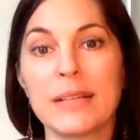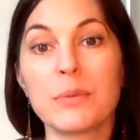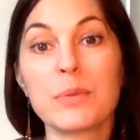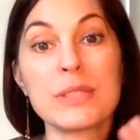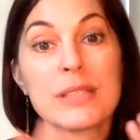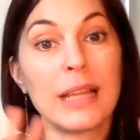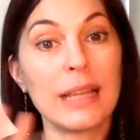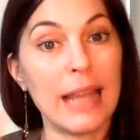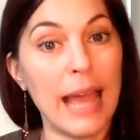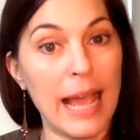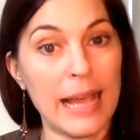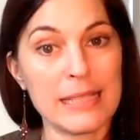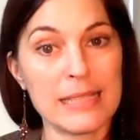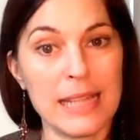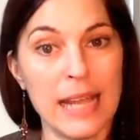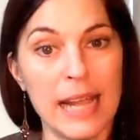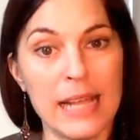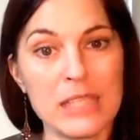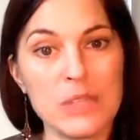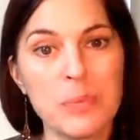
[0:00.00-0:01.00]
the last
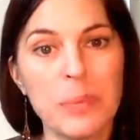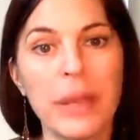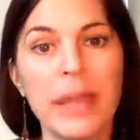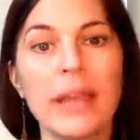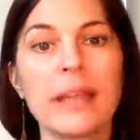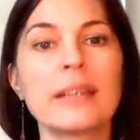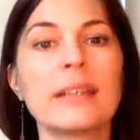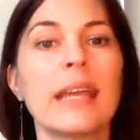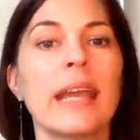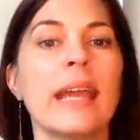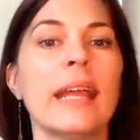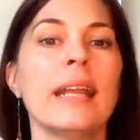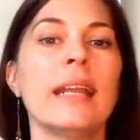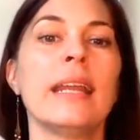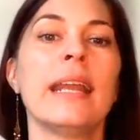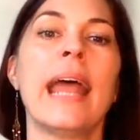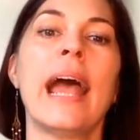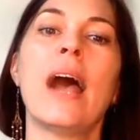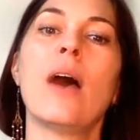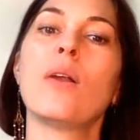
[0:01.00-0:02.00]
aspect. And
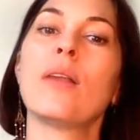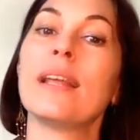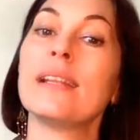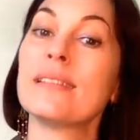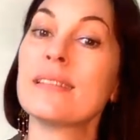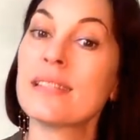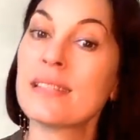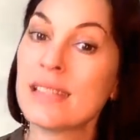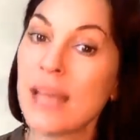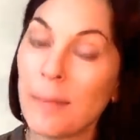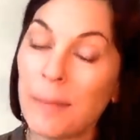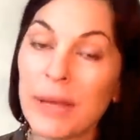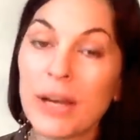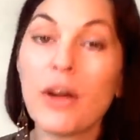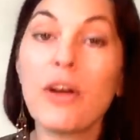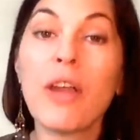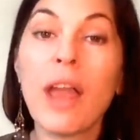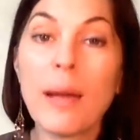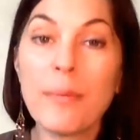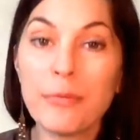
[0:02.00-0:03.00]
now let's sum it all
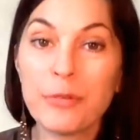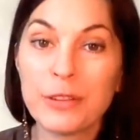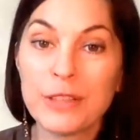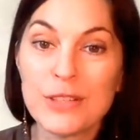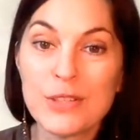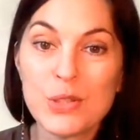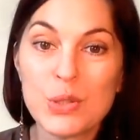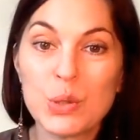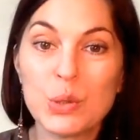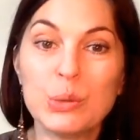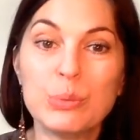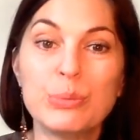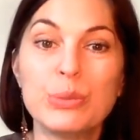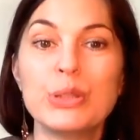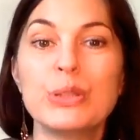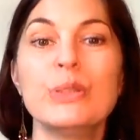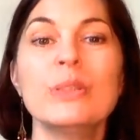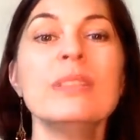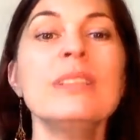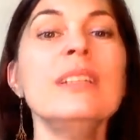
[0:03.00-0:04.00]
up for this new
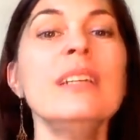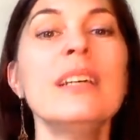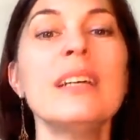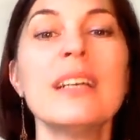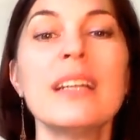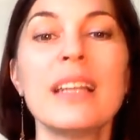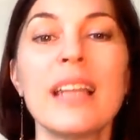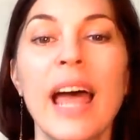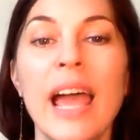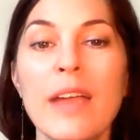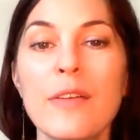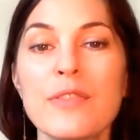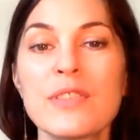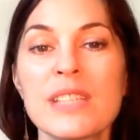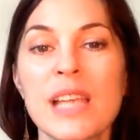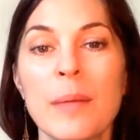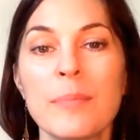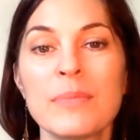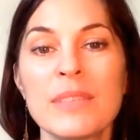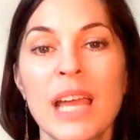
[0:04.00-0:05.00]
moon. Life
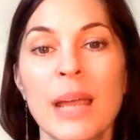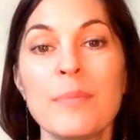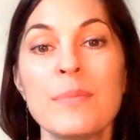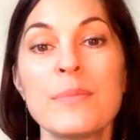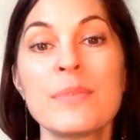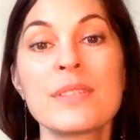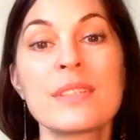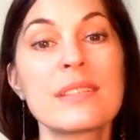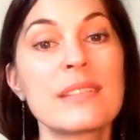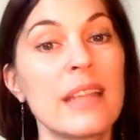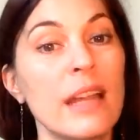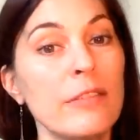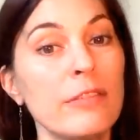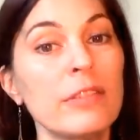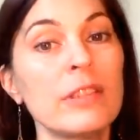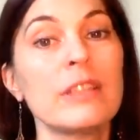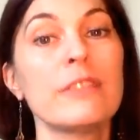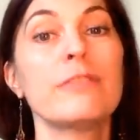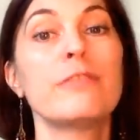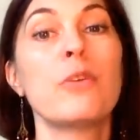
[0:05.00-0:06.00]
sometimes
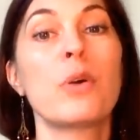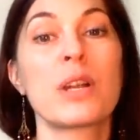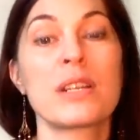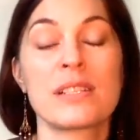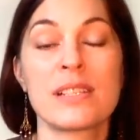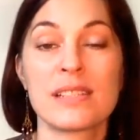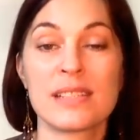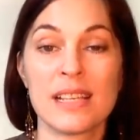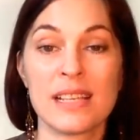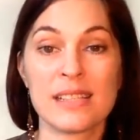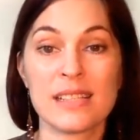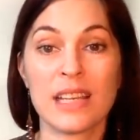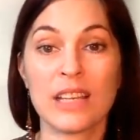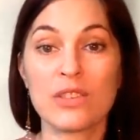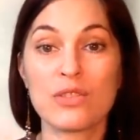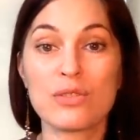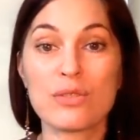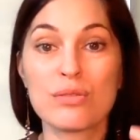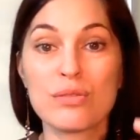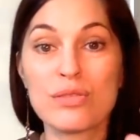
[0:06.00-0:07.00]
definitely forces us
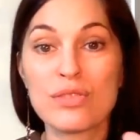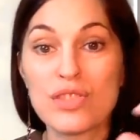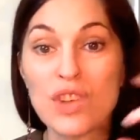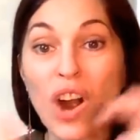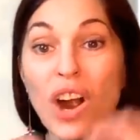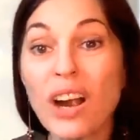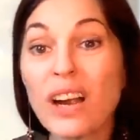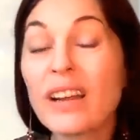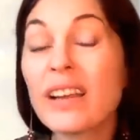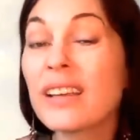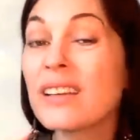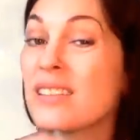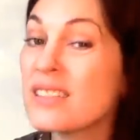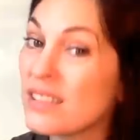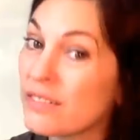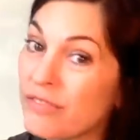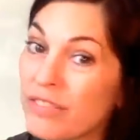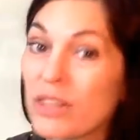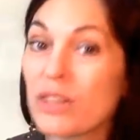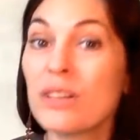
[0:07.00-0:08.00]
into dark and
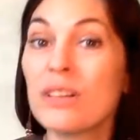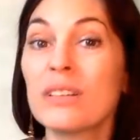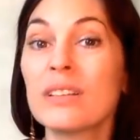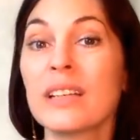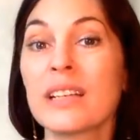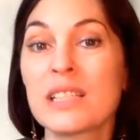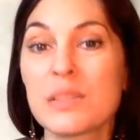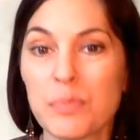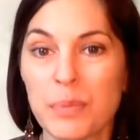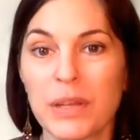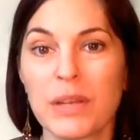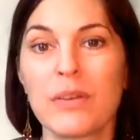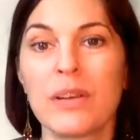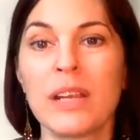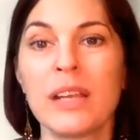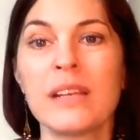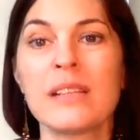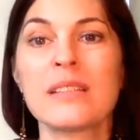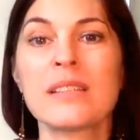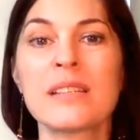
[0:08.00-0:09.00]
difficult
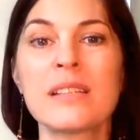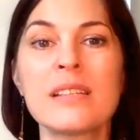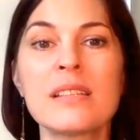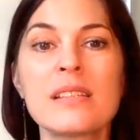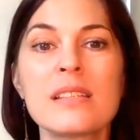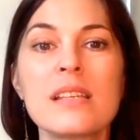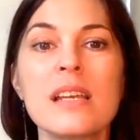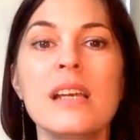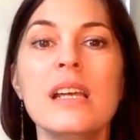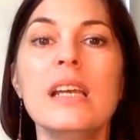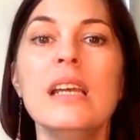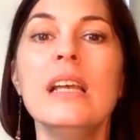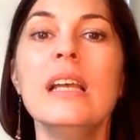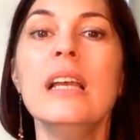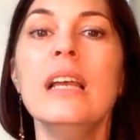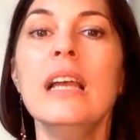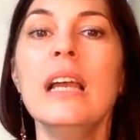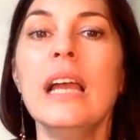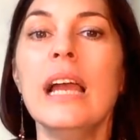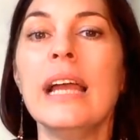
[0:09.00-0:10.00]
experiences.
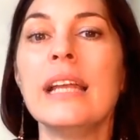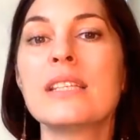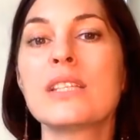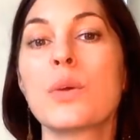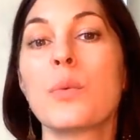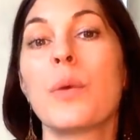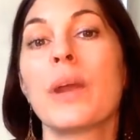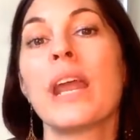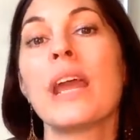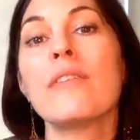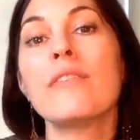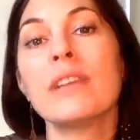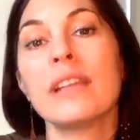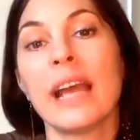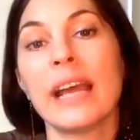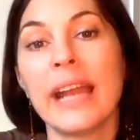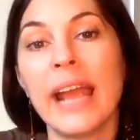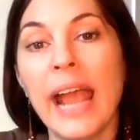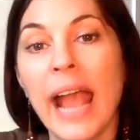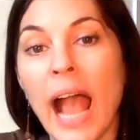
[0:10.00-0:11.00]
And so whenever that
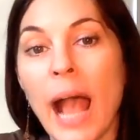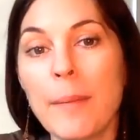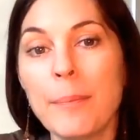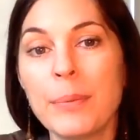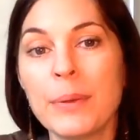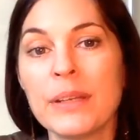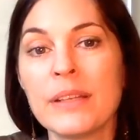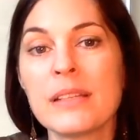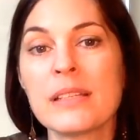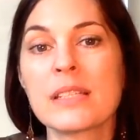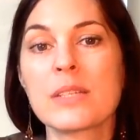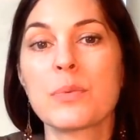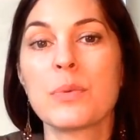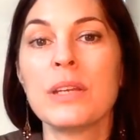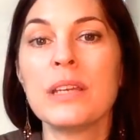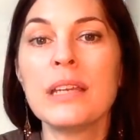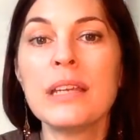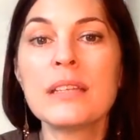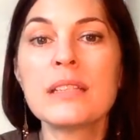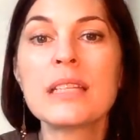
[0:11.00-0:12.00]
happens, we
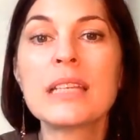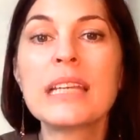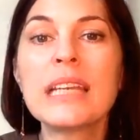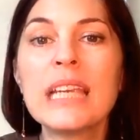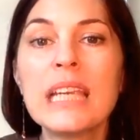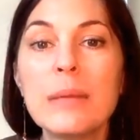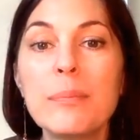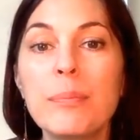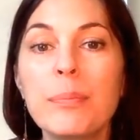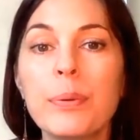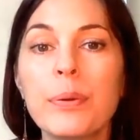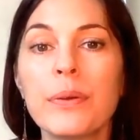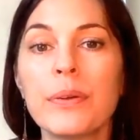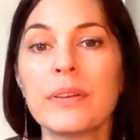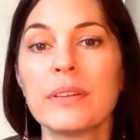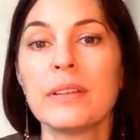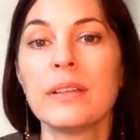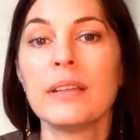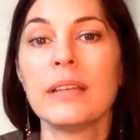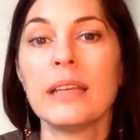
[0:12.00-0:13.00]
need to keep
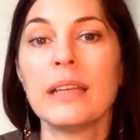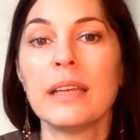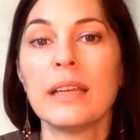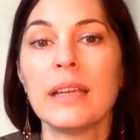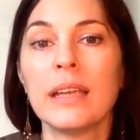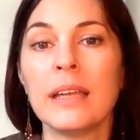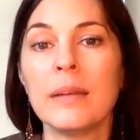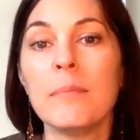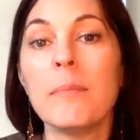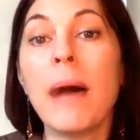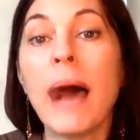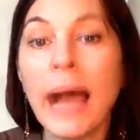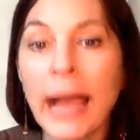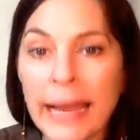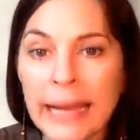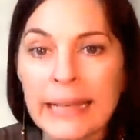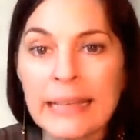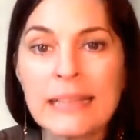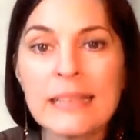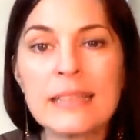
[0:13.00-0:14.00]
in
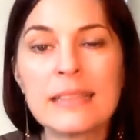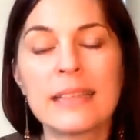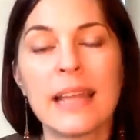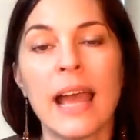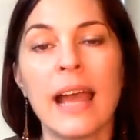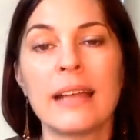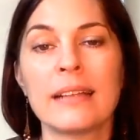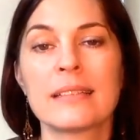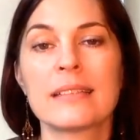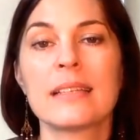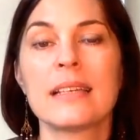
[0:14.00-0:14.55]
mind that